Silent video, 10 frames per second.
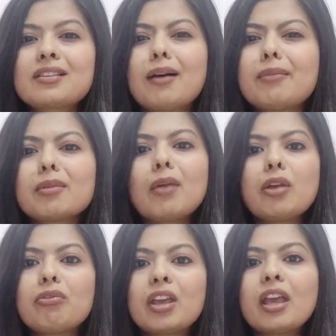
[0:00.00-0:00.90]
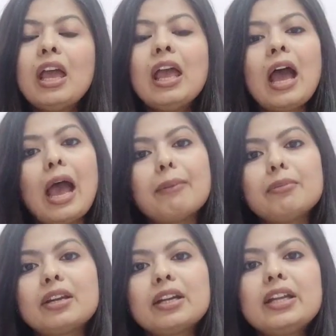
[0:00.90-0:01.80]
is coming my way,
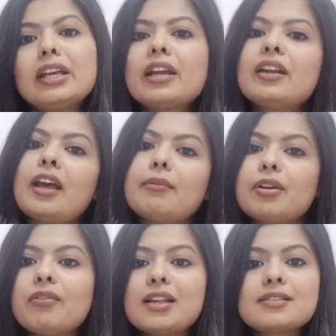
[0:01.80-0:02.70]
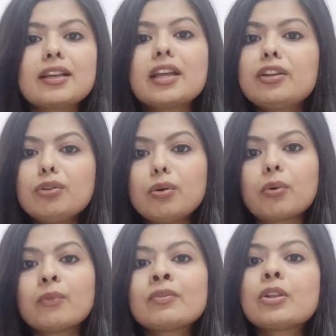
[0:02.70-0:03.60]
I'm reading it, I'm revising it.
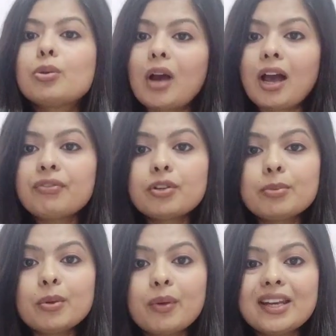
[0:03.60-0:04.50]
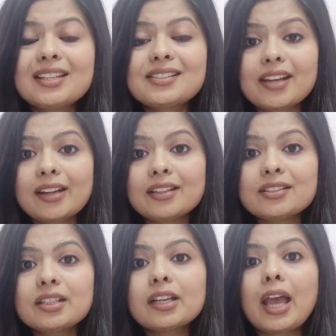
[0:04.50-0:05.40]
No, you have to be very
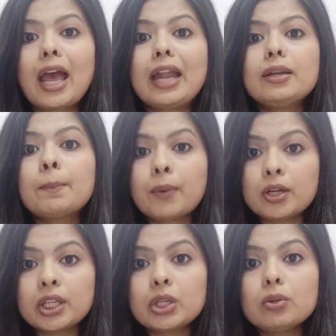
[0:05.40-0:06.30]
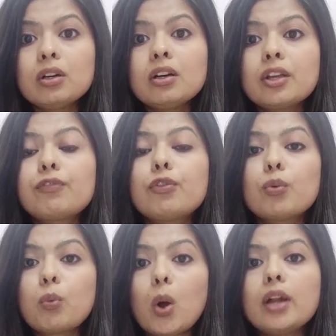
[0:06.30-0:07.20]
strategic and particular if
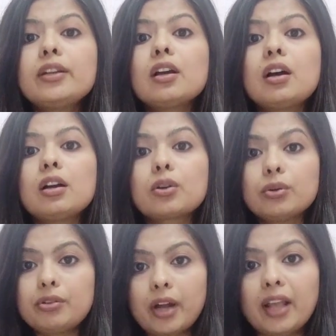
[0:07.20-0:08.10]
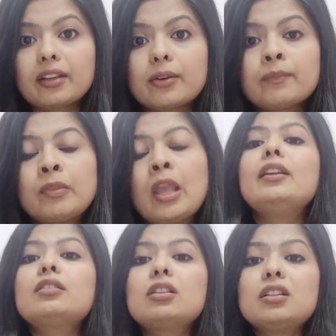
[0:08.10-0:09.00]
you want a good rank. And
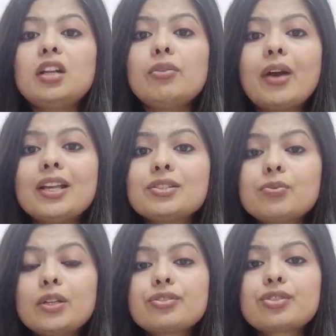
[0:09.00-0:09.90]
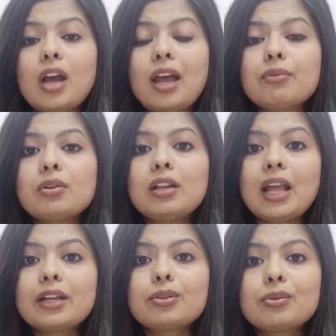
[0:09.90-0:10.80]
the third advice which I would
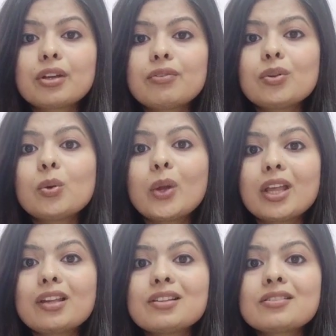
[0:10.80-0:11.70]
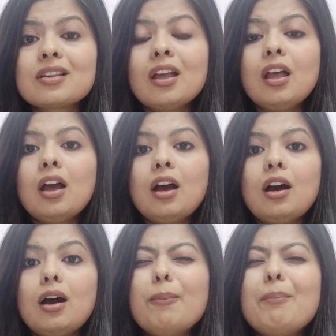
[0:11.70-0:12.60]
like to give you is
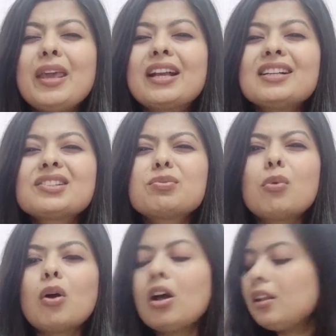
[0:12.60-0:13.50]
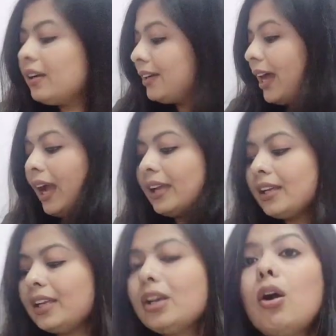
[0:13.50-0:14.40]
make a small
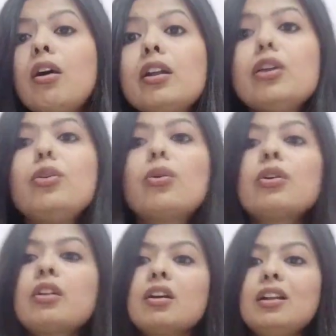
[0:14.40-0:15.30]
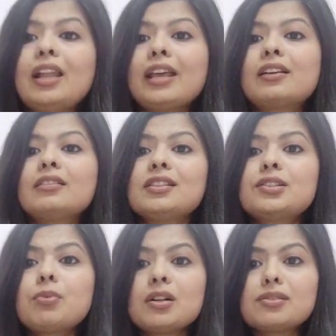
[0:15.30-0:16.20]
diary or a note, like
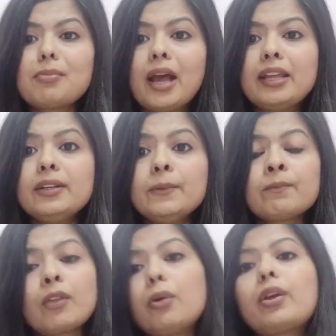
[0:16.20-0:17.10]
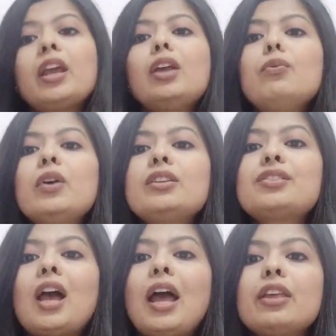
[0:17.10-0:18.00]
this was mine, okay, in
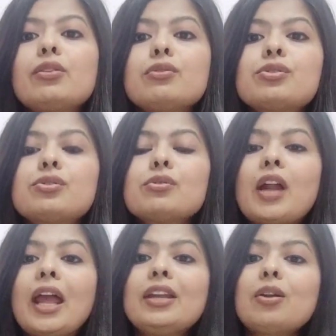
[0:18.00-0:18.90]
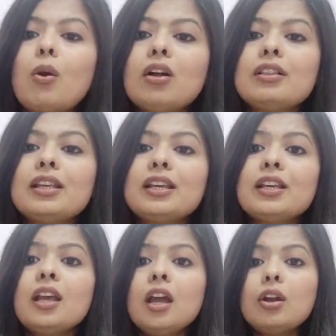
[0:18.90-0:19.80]
which I used to write all
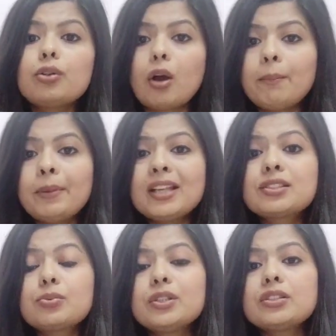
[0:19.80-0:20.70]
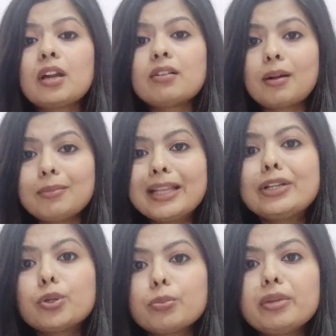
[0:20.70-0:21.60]
the topics which are
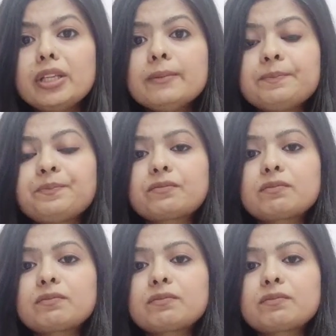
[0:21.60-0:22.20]
troubling to me.